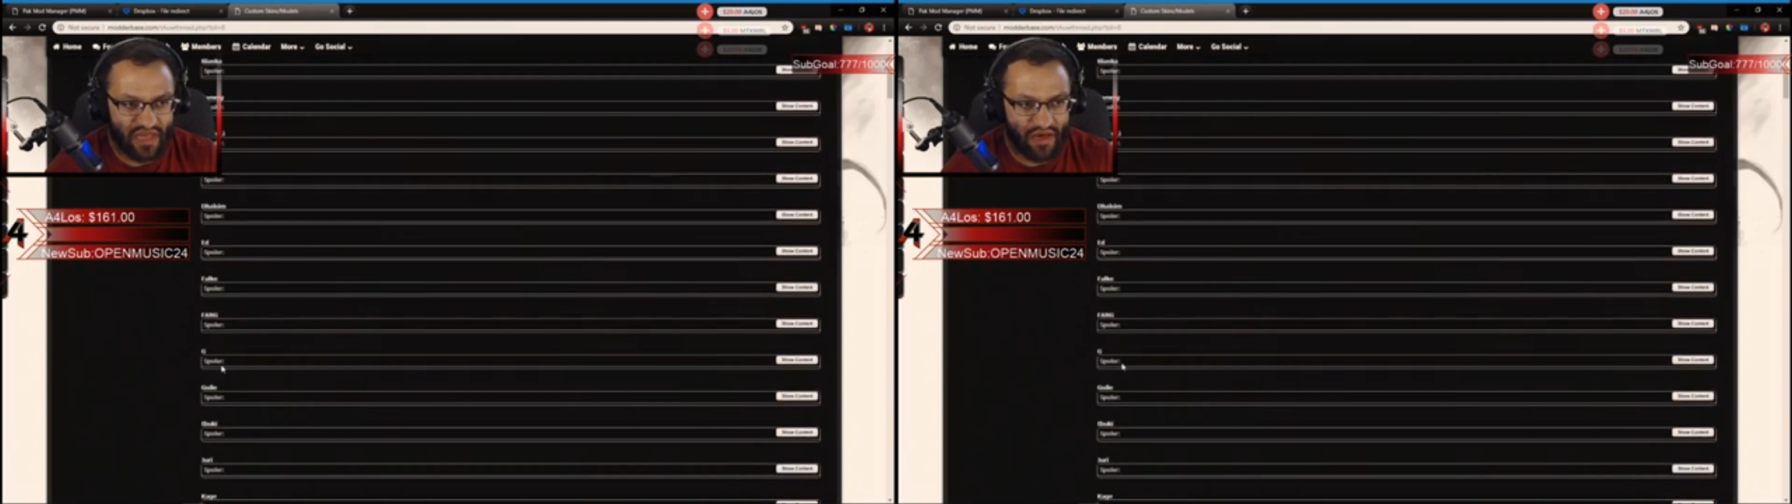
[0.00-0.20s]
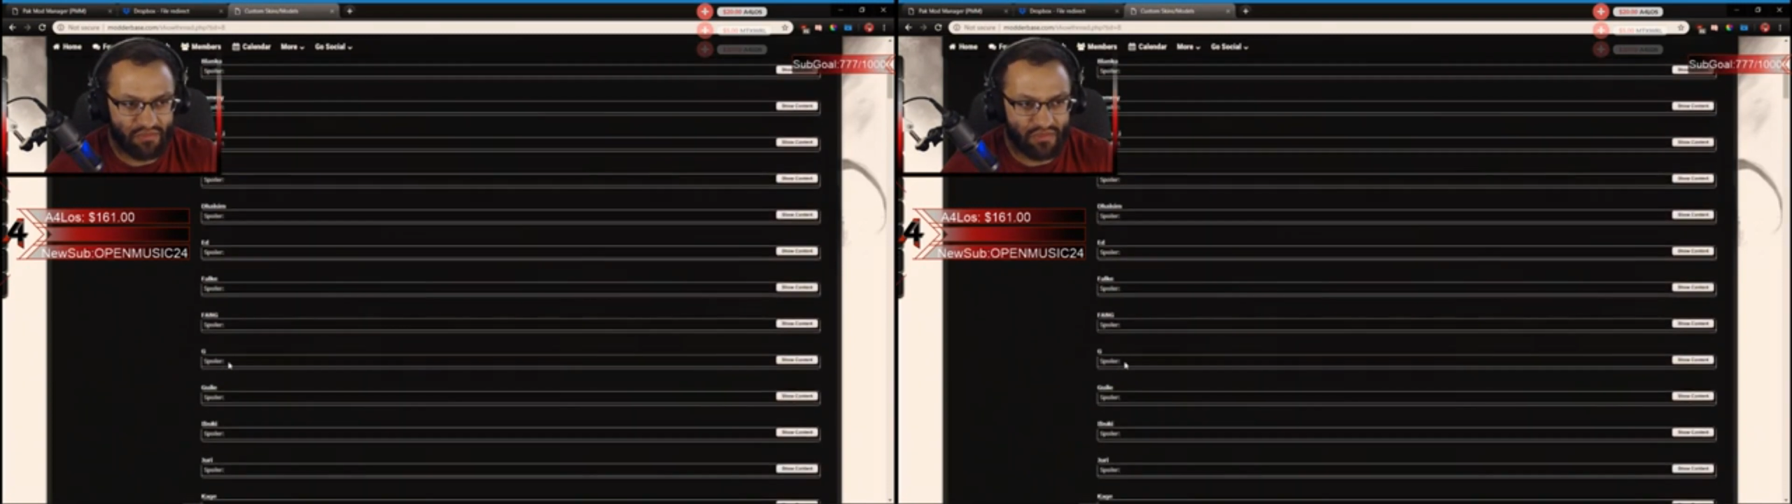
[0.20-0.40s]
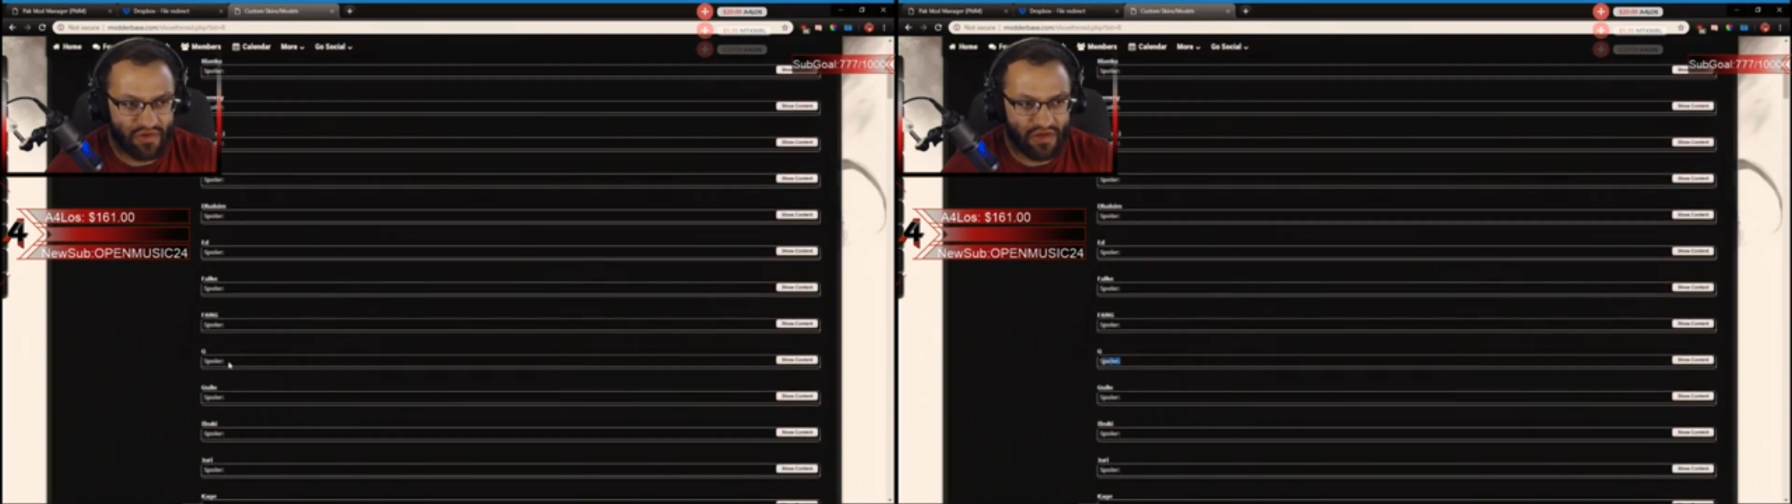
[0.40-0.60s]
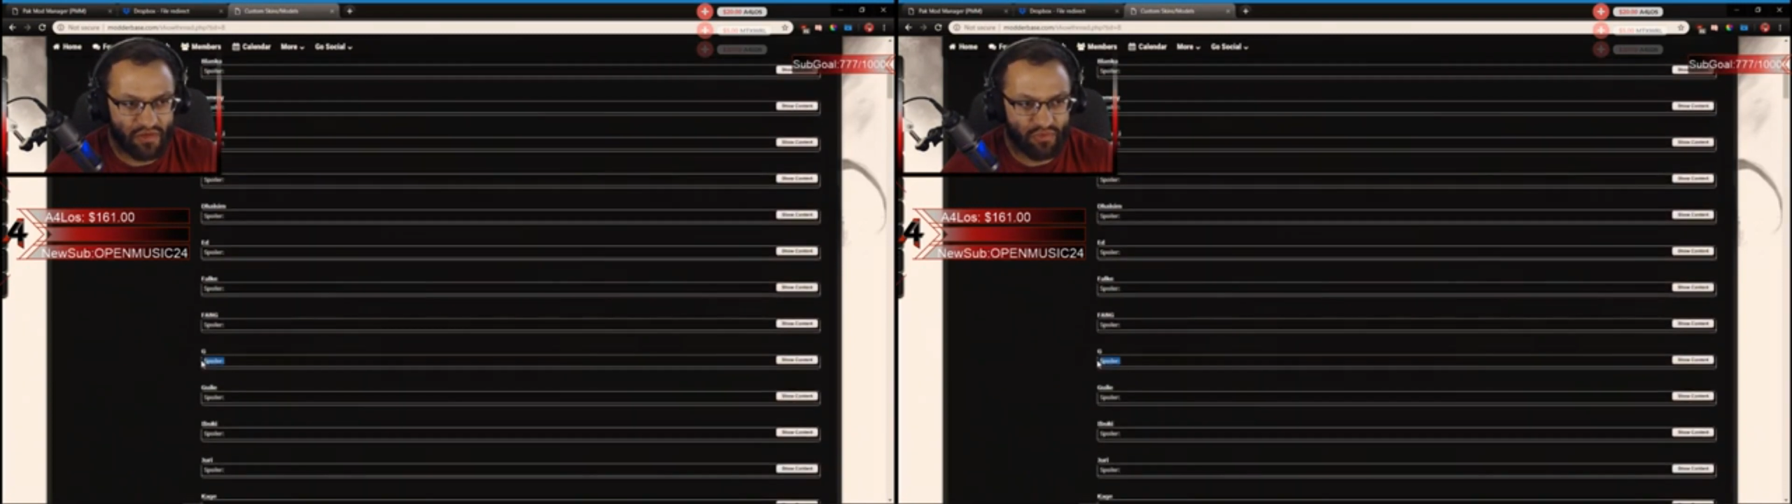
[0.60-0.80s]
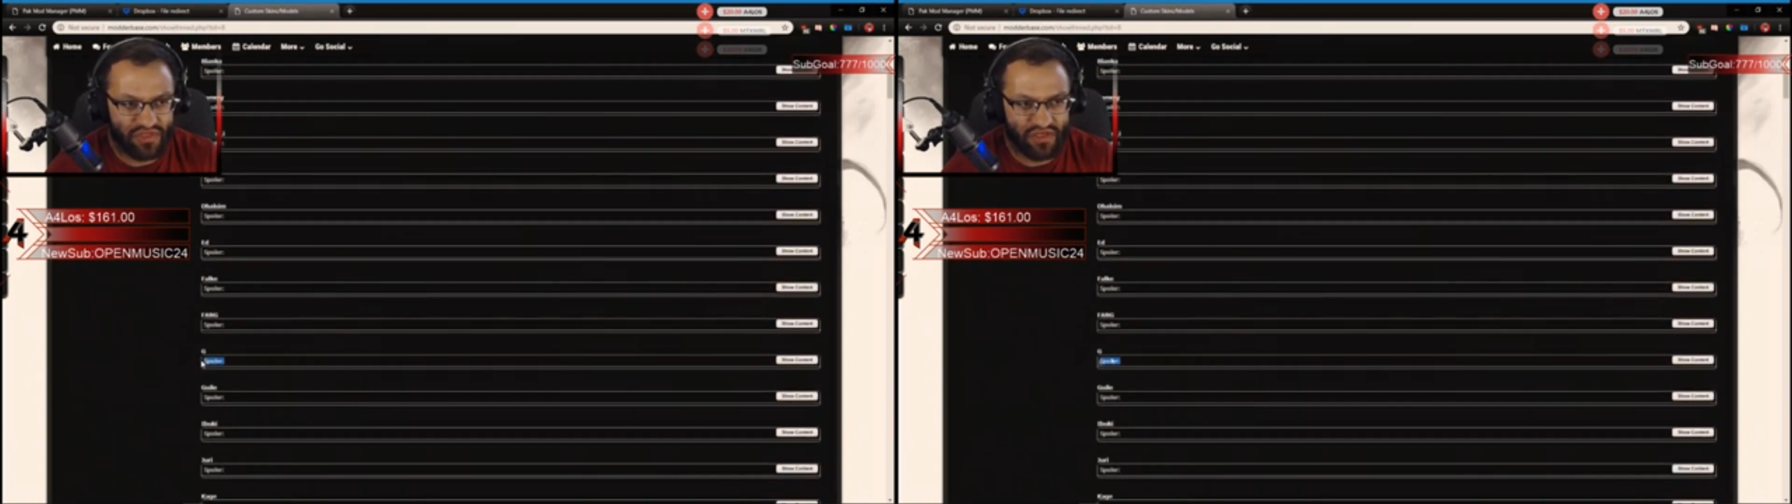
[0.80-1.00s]
I'm looking
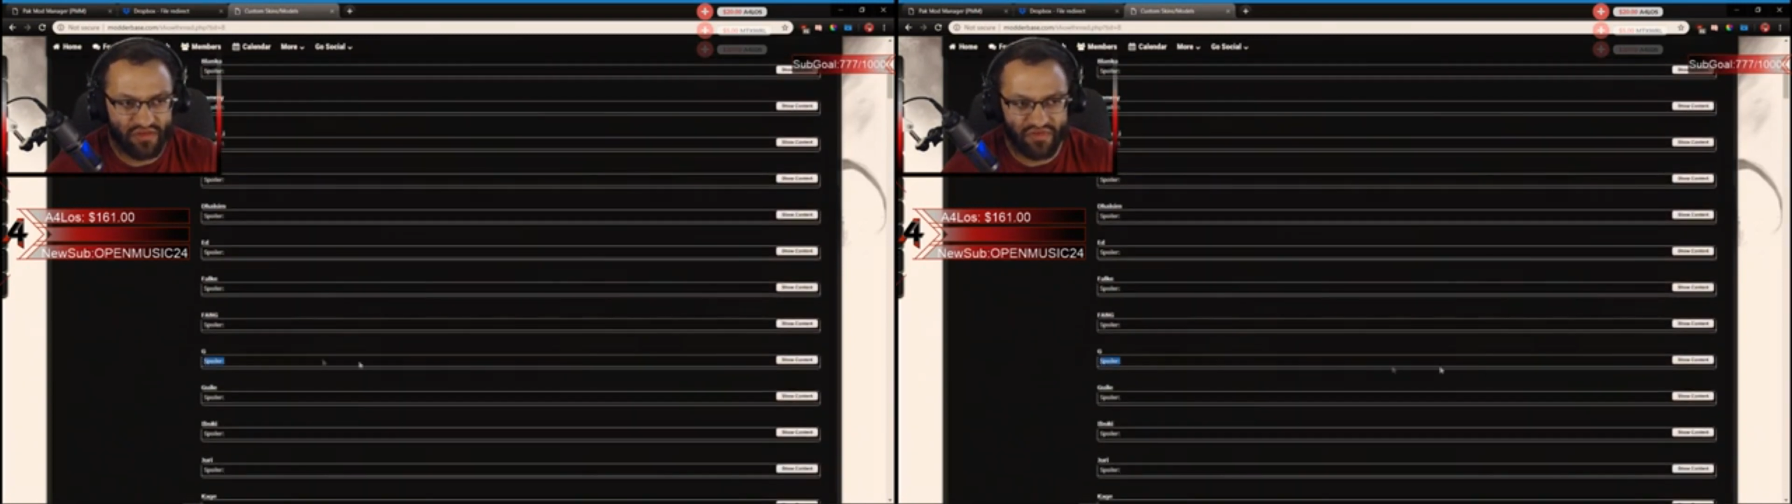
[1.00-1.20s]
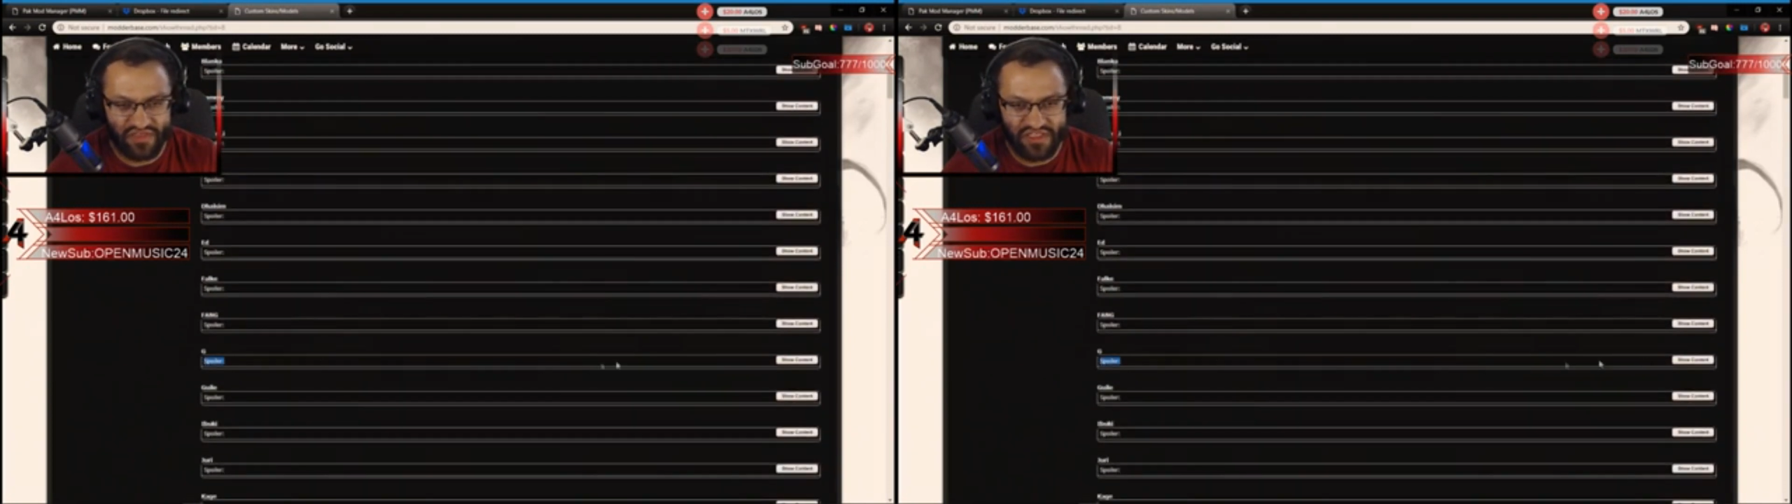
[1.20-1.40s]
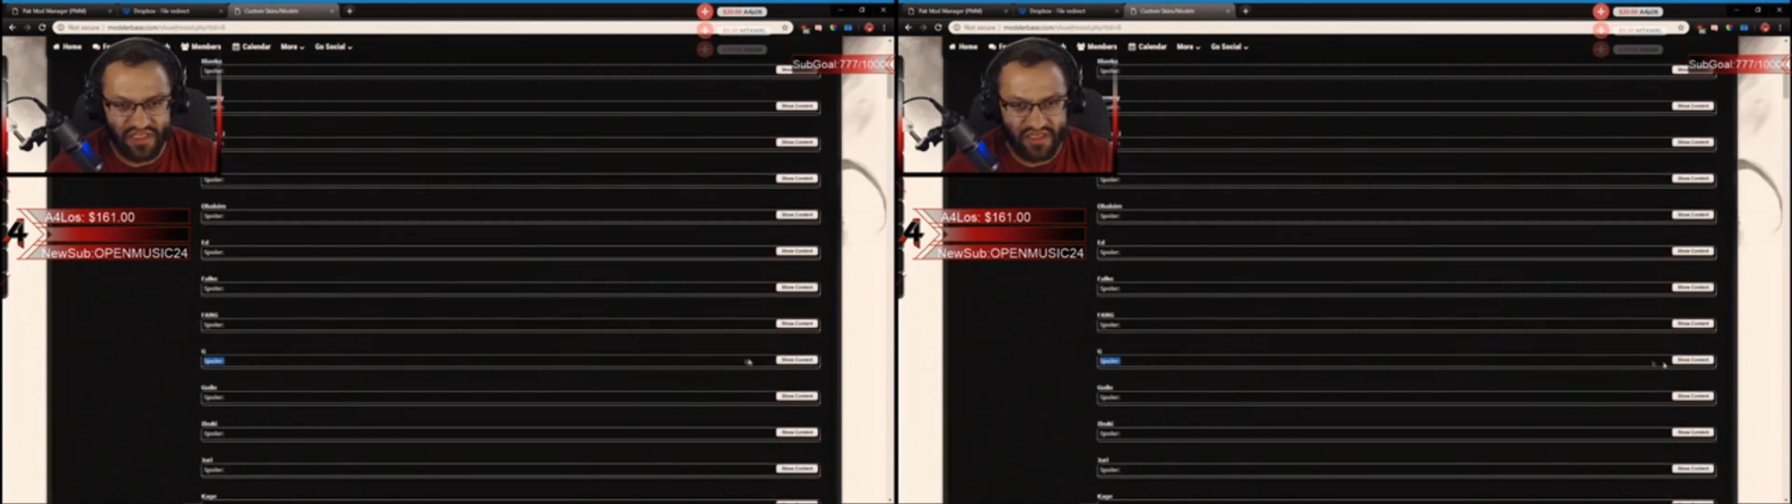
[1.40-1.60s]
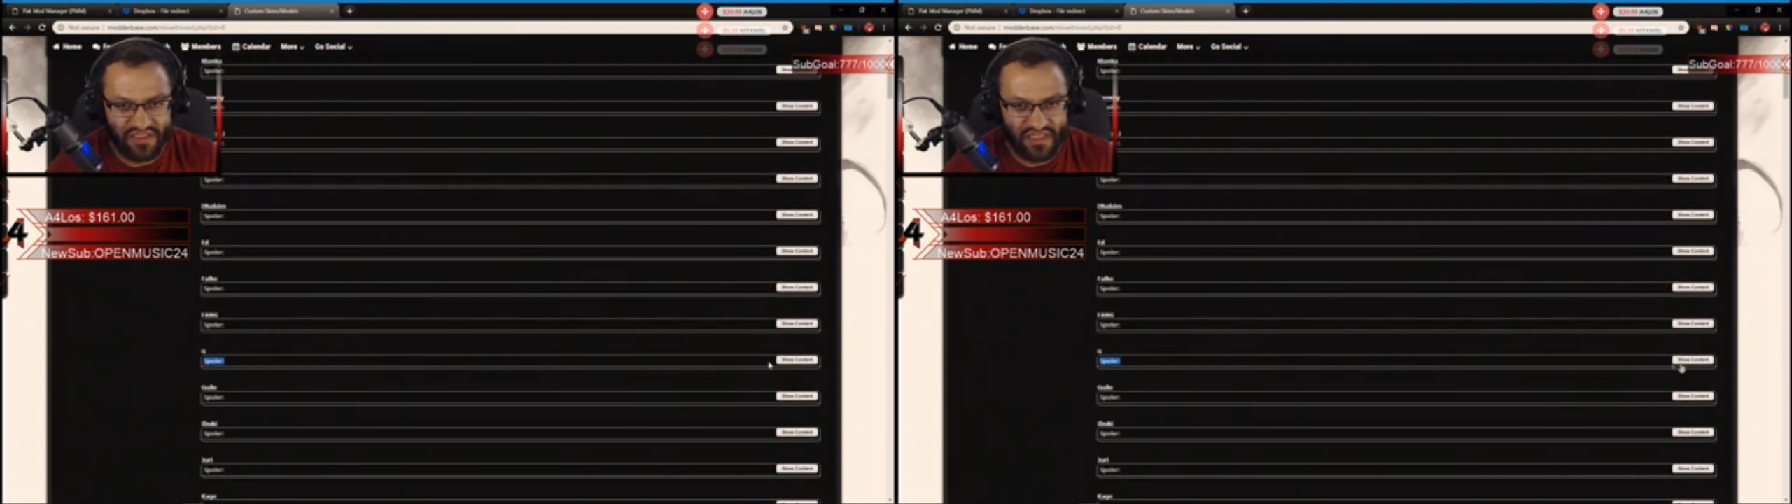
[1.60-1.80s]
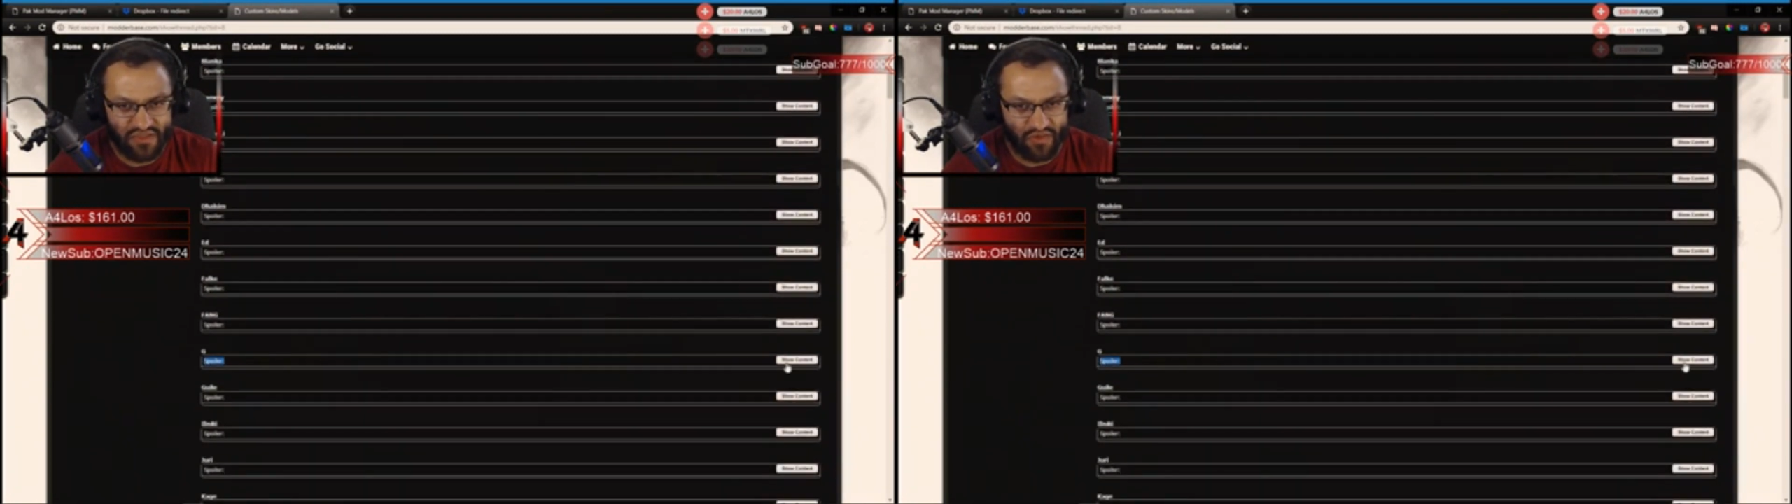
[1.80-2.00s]
in particular for G because
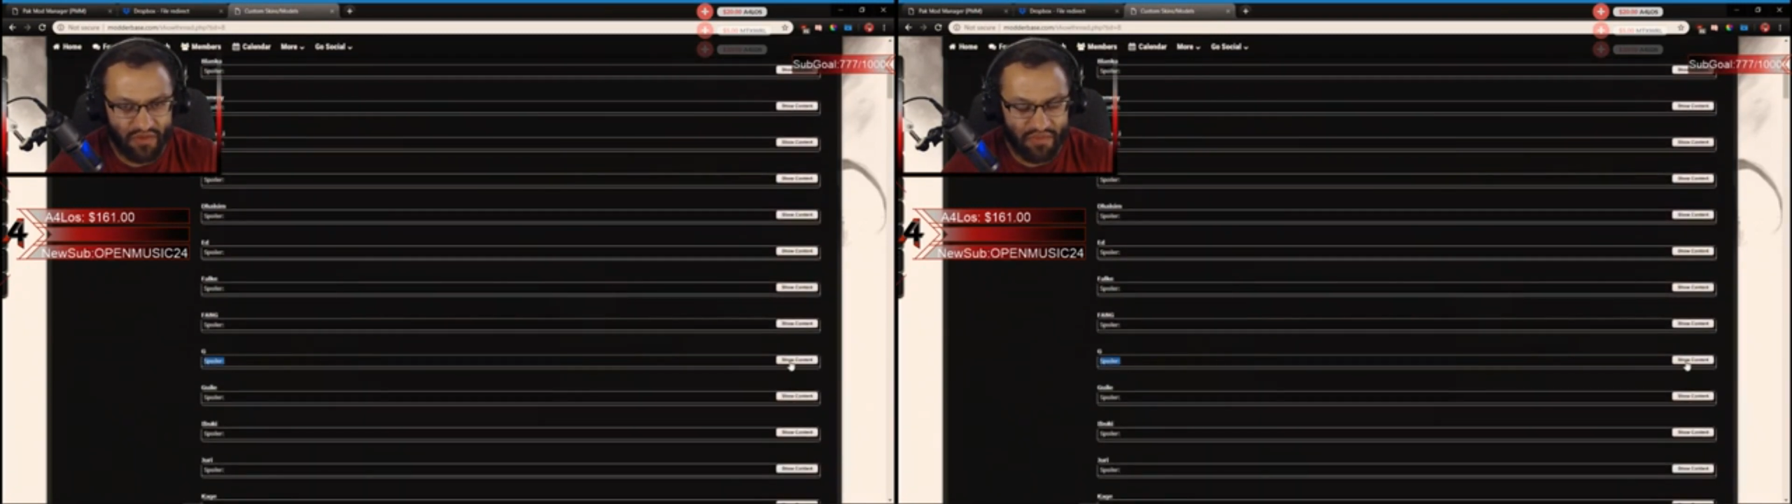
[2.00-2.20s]
that's who I